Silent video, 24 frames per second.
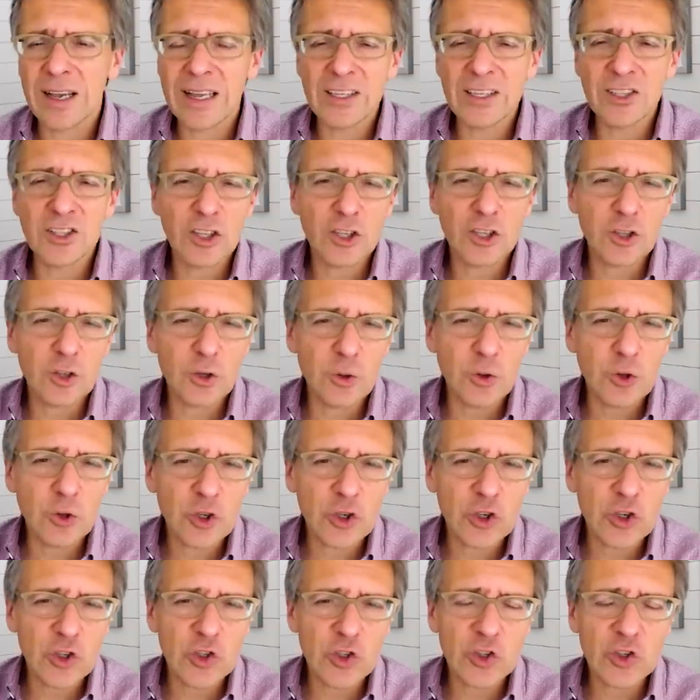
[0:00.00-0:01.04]

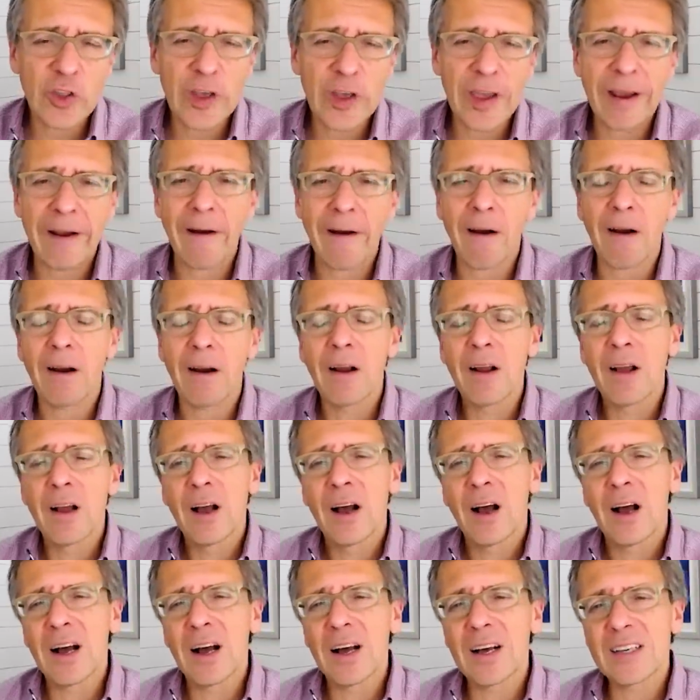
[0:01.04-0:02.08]
institutions there
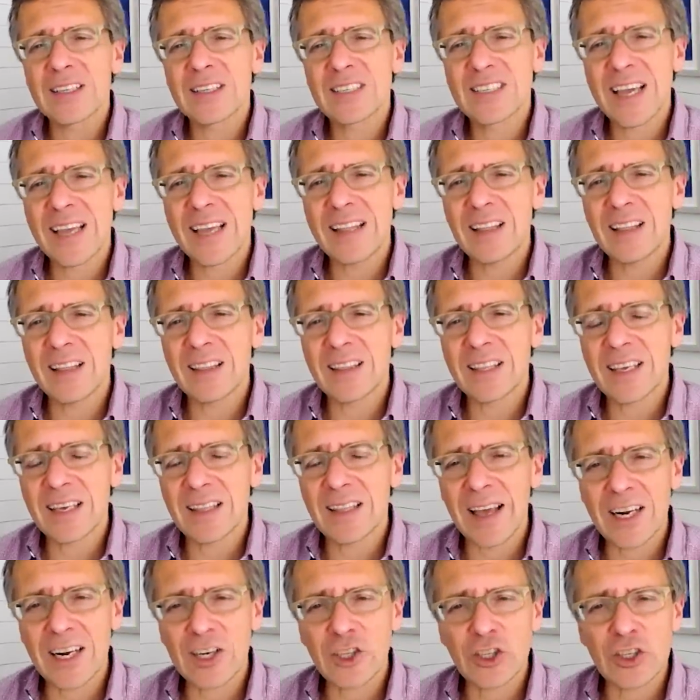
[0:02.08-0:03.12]
said that the
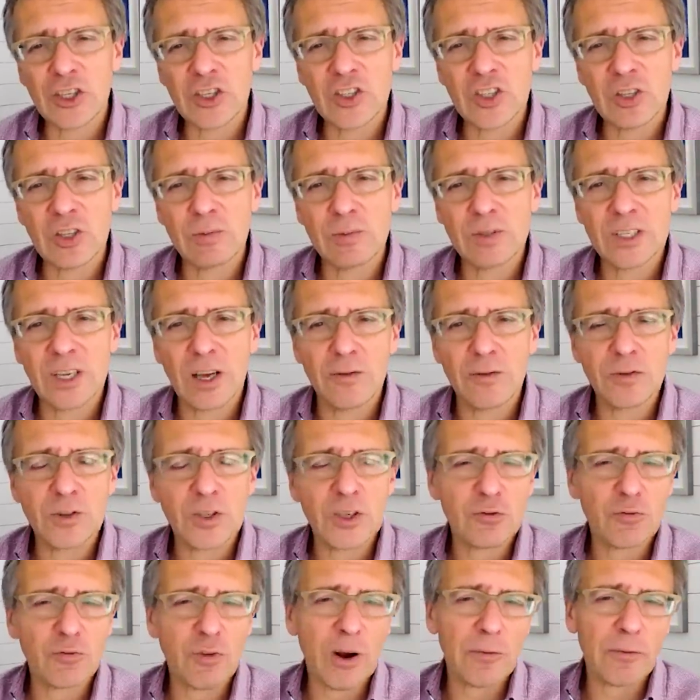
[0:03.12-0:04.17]
elections themselves,
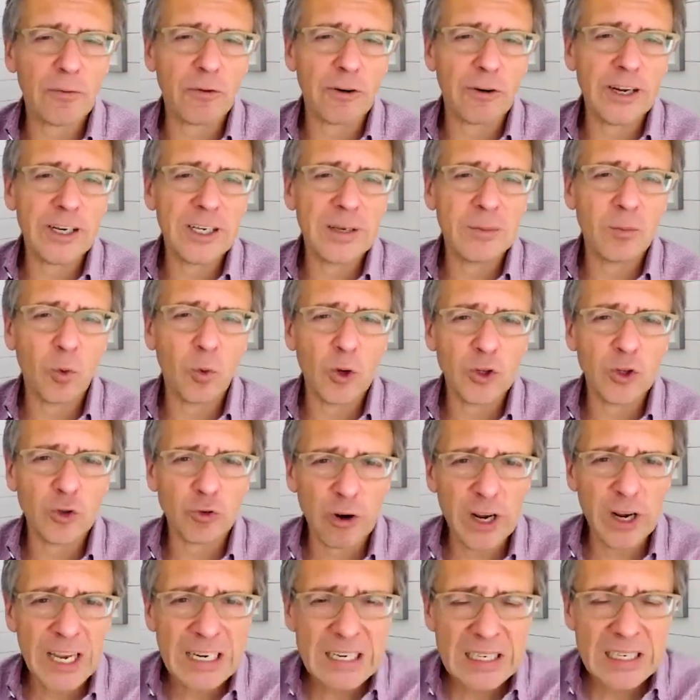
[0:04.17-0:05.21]
this referendum was
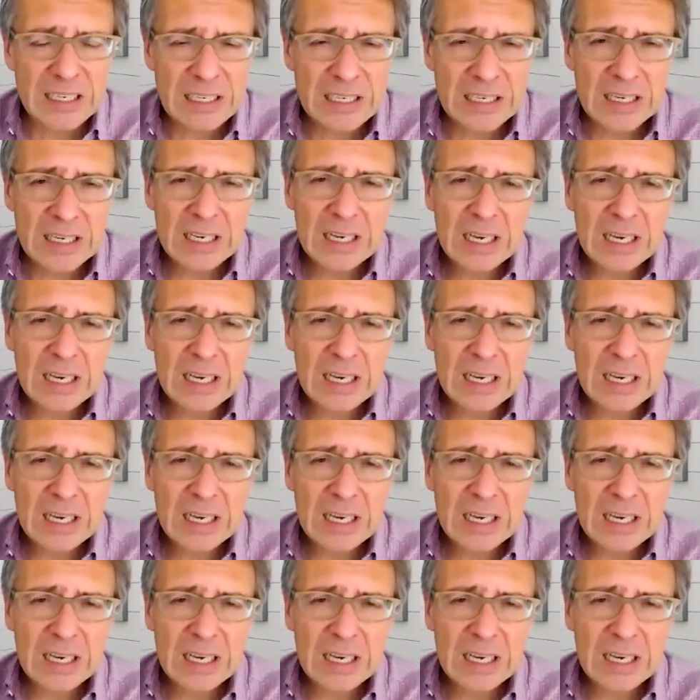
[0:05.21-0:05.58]
rigged.